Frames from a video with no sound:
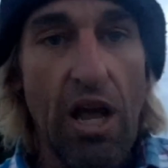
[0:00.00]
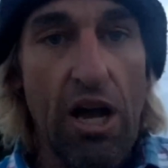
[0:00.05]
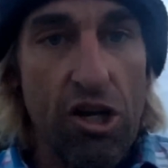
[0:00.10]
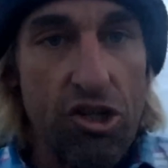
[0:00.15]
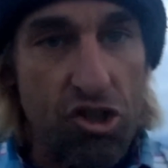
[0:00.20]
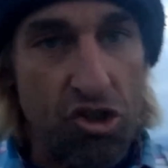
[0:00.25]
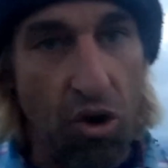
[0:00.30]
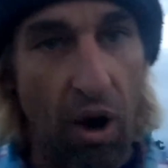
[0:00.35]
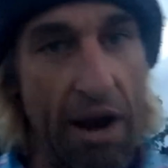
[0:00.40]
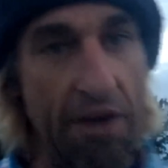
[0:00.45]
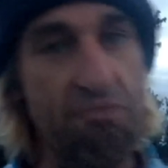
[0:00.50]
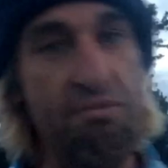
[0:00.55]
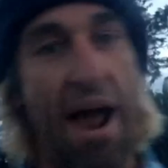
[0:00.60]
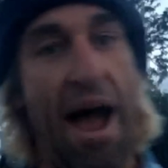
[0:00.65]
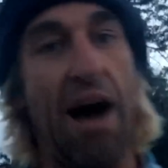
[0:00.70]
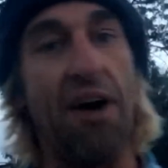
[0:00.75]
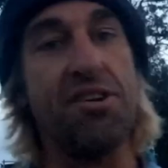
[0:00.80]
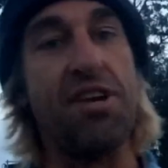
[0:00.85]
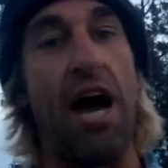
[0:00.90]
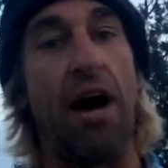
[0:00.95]
So I
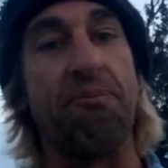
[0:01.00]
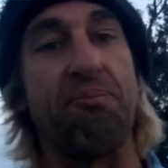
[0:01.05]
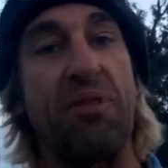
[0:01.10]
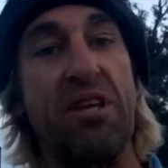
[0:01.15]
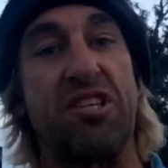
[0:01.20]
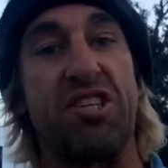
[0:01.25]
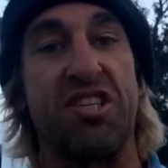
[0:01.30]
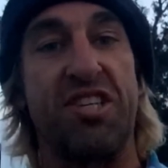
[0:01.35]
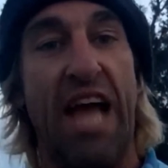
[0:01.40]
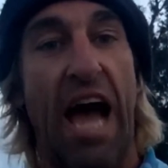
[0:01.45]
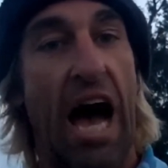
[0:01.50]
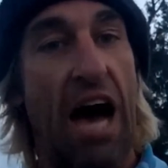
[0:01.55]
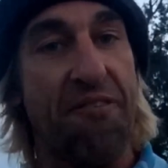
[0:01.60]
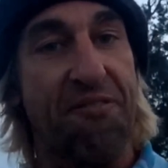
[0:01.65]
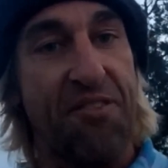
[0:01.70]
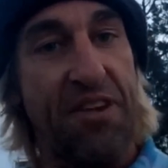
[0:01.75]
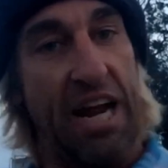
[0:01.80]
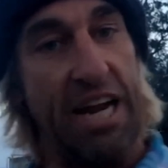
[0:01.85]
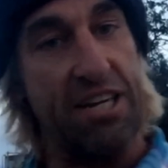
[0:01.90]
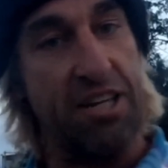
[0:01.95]
round up the
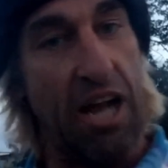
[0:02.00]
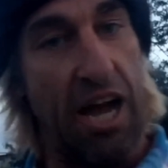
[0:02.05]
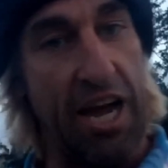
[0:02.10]
staff and I,